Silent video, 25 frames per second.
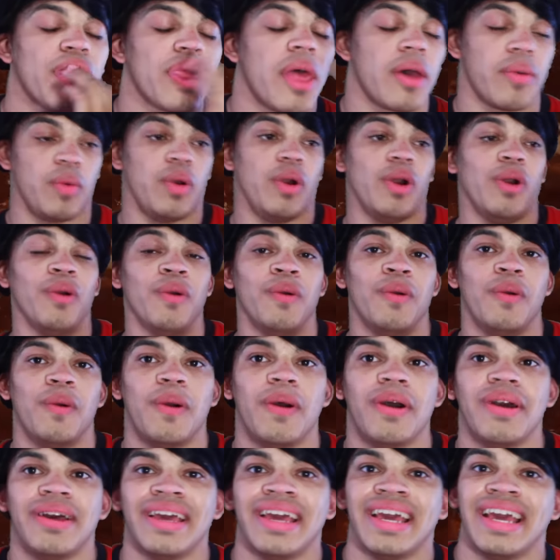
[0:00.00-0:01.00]

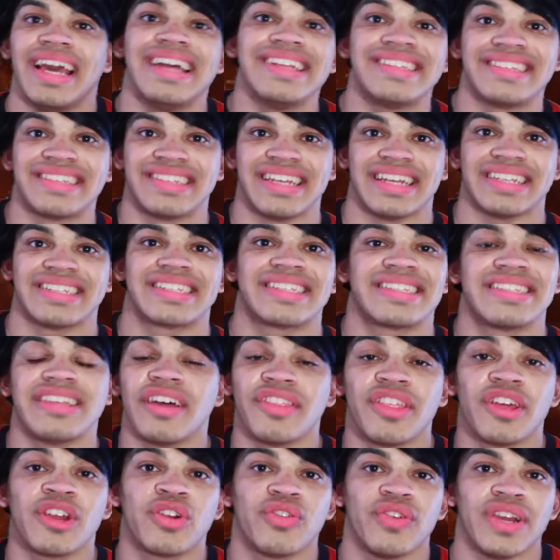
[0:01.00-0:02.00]
Ooh, it's just
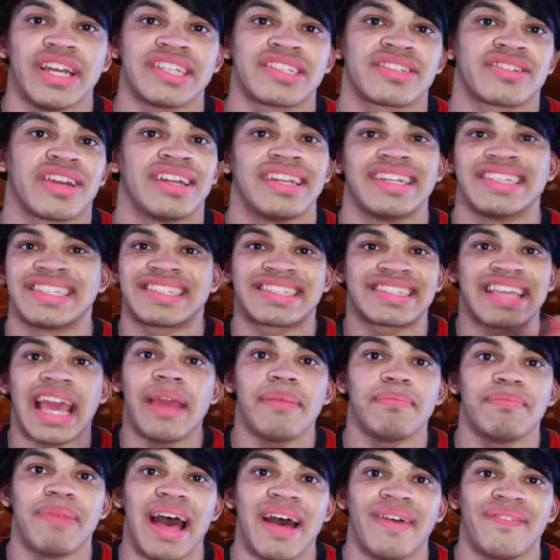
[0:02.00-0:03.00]
Southern grease trying to
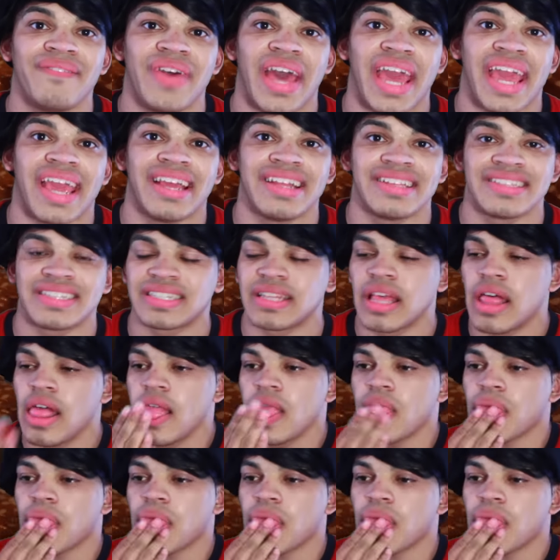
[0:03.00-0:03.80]
escape my veins.